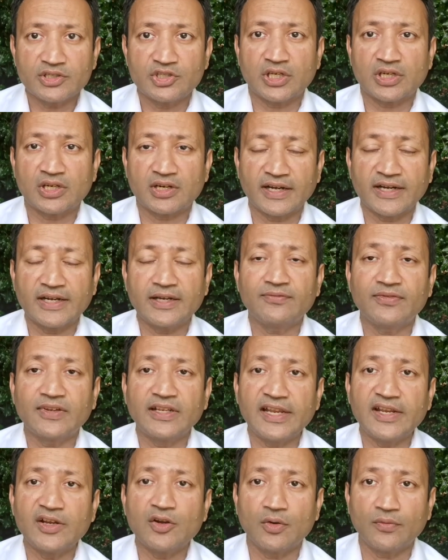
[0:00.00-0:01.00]
generate
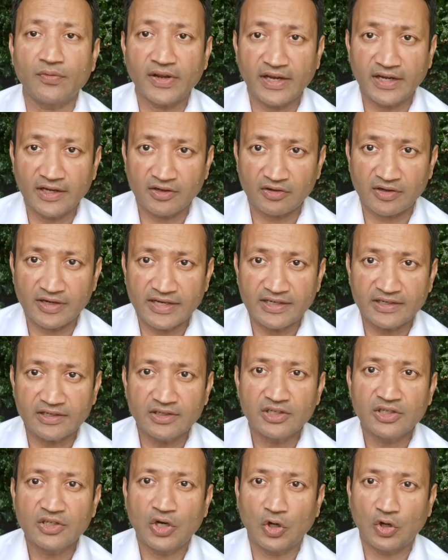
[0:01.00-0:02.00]
feeling of hatred
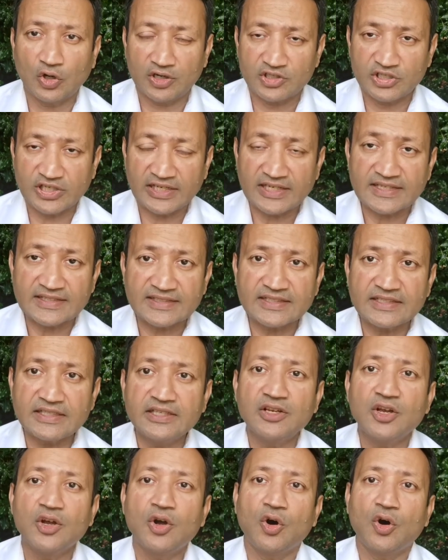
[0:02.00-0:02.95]
or jealousy